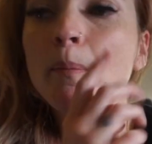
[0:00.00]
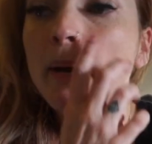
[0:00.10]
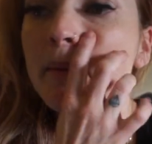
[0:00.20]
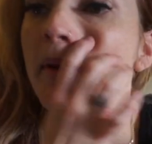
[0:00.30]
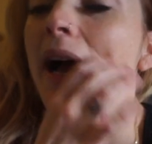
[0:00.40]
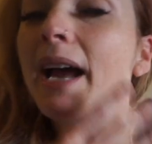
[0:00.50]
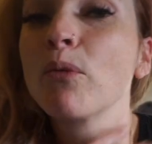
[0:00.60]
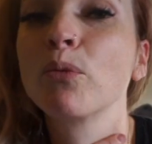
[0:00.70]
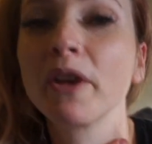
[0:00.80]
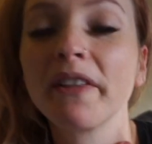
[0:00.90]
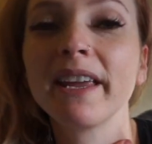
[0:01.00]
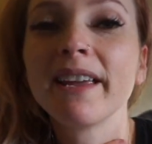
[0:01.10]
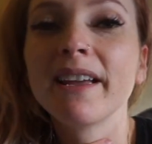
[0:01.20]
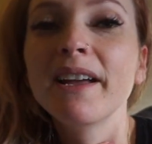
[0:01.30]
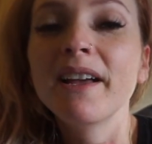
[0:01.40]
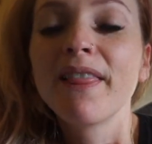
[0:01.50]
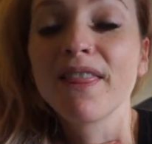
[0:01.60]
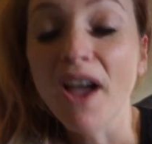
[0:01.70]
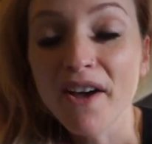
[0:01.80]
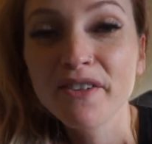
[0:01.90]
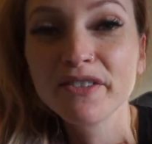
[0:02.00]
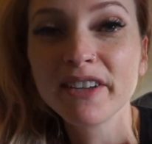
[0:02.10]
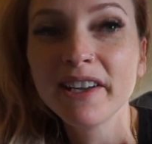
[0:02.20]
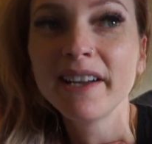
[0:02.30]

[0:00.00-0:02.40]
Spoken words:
but I really love